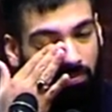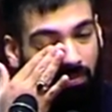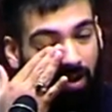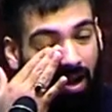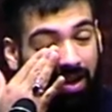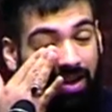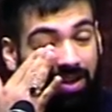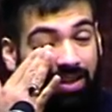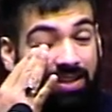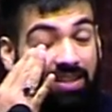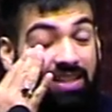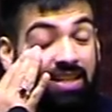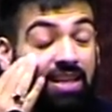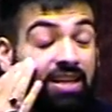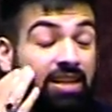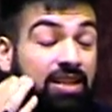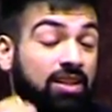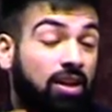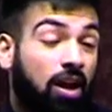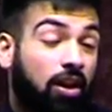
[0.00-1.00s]
And
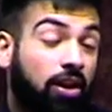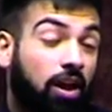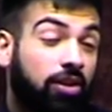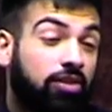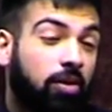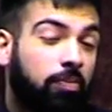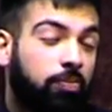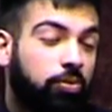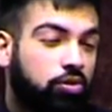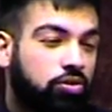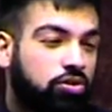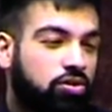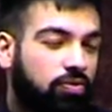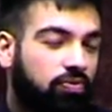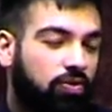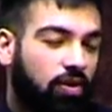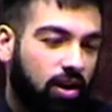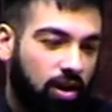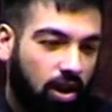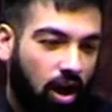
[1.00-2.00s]
indeed, another
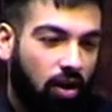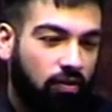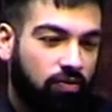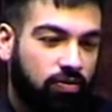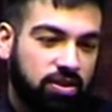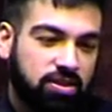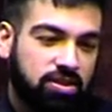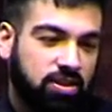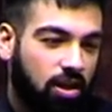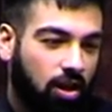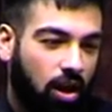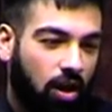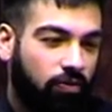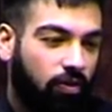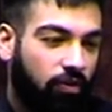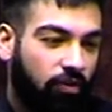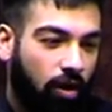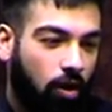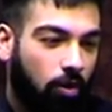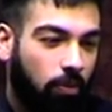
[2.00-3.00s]
beautiful love is the love
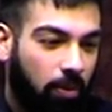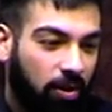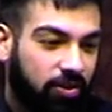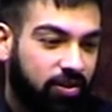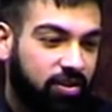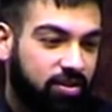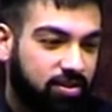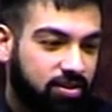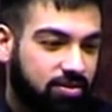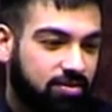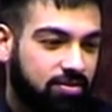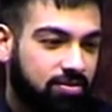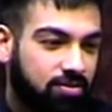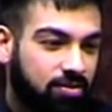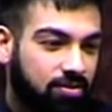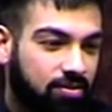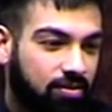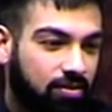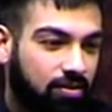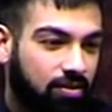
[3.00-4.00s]
of our mothers.
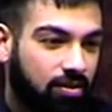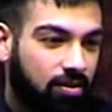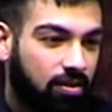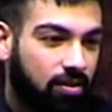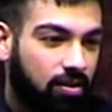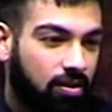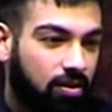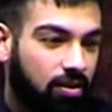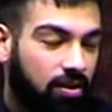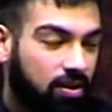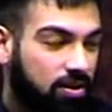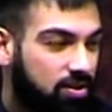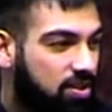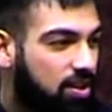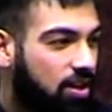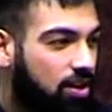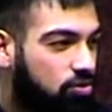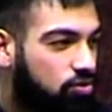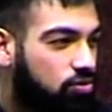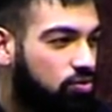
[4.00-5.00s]
Isn't
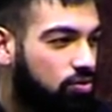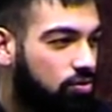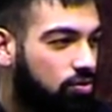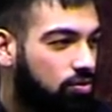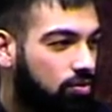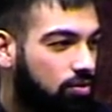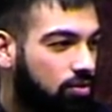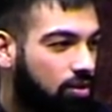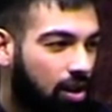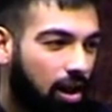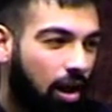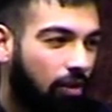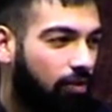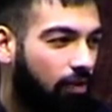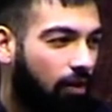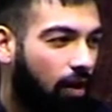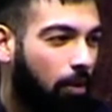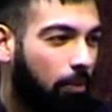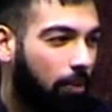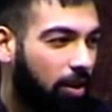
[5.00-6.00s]
it true? The love of
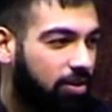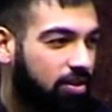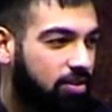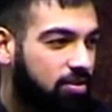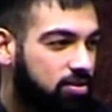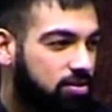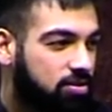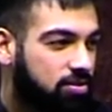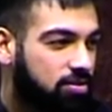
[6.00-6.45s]
our mothers.